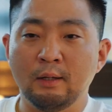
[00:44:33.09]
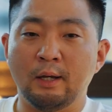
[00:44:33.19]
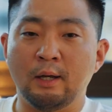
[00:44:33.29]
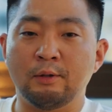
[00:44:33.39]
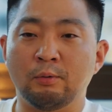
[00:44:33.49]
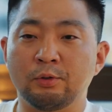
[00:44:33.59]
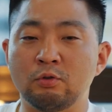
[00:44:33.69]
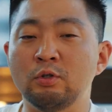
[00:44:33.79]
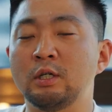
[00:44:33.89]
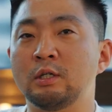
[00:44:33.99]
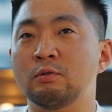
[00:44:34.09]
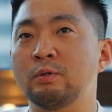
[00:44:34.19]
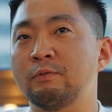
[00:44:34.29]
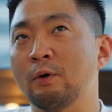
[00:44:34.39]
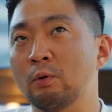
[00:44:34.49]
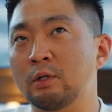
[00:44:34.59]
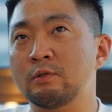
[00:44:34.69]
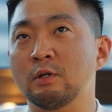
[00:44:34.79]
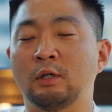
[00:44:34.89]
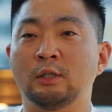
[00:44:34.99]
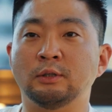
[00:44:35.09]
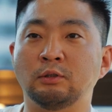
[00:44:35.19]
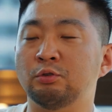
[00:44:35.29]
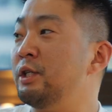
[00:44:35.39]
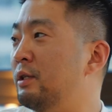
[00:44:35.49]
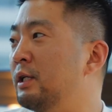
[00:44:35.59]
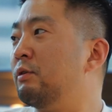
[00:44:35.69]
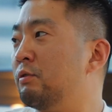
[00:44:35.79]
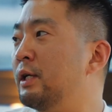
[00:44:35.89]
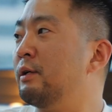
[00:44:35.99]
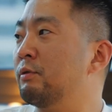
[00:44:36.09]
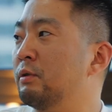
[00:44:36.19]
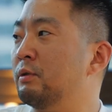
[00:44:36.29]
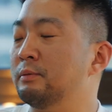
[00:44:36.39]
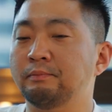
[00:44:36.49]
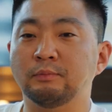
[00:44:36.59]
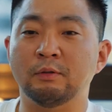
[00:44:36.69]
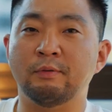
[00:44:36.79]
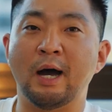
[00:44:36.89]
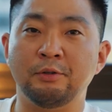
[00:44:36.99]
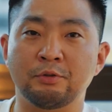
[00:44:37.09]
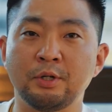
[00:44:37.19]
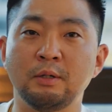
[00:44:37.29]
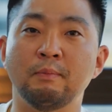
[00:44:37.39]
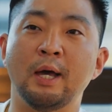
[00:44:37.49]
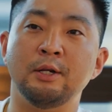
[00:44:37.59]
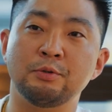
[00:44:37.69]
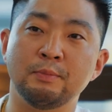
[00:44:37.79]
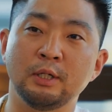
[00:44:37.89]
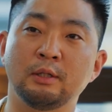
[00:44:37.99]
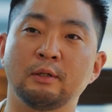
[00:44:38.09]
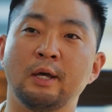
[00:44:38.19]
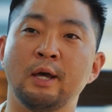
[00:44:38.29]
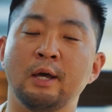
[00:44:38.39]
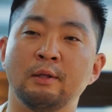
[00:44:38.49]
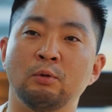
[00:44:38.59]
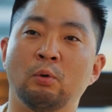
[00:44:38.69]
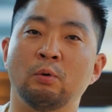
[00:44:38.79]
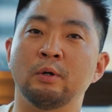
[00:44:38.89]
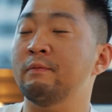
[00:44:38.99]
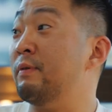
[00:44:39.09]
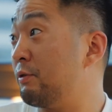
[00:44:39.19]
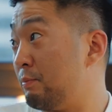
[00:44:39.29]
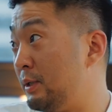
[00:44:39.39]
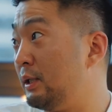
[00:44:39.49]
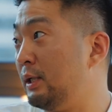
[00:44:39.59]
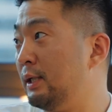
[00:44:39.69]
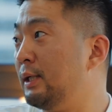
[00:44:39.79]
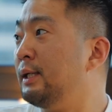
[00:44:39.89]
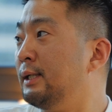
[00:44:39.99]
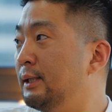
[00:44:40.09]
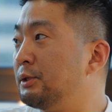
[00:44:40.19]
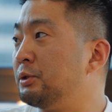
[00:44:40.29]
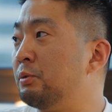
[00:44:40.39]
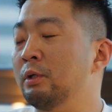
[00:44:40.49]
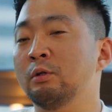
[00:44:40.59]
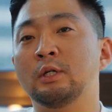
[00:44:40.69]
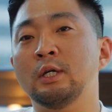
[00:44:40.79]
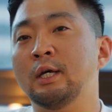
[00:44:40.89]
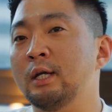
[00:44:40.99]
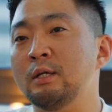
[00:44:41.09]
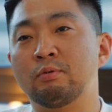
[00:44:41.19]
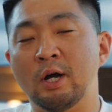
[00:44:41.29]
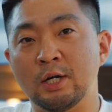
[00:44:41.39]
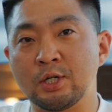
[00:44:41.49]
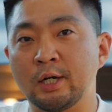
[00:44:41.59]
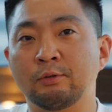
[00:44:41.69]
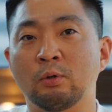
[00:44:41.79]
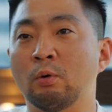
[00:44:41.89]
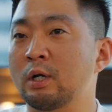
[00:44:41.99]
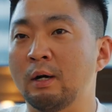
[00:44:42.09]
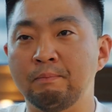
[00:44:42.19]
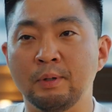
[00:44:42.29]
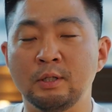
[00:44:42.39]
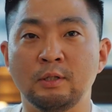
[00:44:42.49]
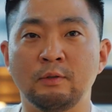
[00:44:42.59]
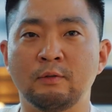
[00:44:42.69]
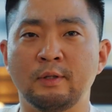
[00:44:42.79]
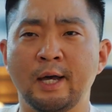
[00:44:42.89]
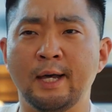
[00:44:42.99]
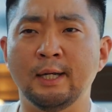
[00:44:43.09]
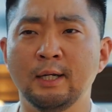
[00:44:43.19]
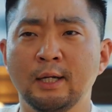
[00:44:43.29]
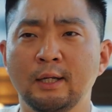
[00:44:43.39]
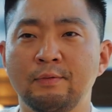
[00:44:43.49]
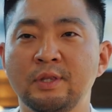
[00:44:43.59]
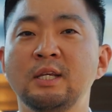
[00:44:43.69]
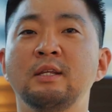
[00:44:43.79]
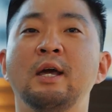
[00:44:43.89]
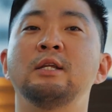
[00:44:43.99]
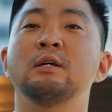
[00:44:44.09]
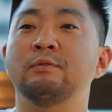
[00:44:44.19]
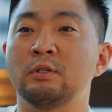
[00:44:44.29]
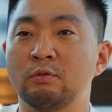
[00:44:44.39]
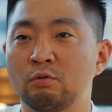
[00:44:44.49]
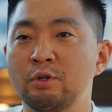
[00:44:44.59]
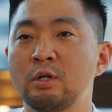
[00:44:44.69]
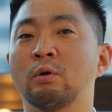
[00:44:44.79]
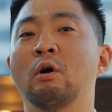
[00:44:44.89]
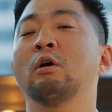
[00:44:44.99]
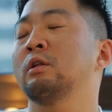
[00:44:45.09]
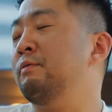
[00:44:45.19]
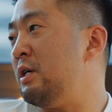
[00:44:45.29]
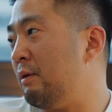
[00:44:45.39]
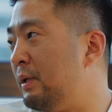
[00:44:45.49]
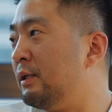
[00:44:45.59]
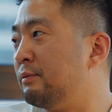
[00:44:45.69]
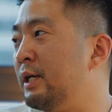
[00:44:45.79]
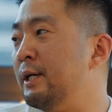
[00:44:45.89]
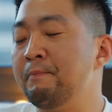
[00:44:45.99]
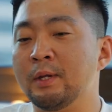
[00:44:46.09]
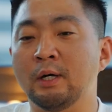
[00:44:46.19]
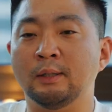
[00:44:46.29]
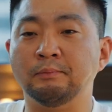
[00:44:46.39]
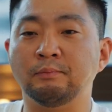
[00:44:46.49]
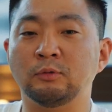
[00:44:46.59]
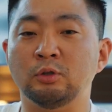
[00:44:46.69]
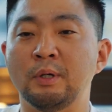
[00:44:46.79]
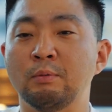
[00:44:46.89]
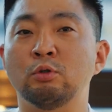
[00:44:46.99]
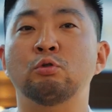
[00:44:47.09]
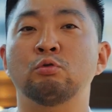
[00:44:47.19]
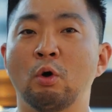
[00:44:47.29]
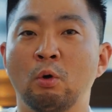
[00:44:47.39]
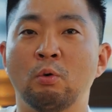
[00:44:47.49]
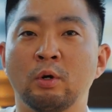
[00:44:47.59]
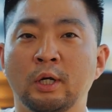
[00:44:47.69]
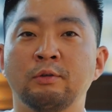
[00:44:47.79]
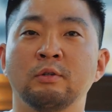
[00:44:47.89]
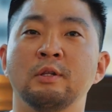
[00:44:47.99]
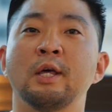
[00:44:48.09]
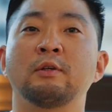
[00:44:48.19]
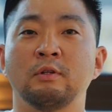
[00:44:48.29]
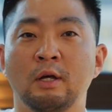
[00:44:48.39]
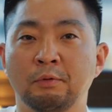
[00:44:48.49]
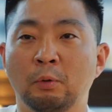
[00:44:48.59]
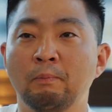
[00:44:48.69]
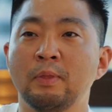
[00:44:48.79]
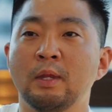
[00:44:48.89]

And what's unique is we focus on three things, right? So advisory, management, and or investment. So we're looking at any projects or companies that need any of these three or all of the above, right? To be able to grow or get to the next level.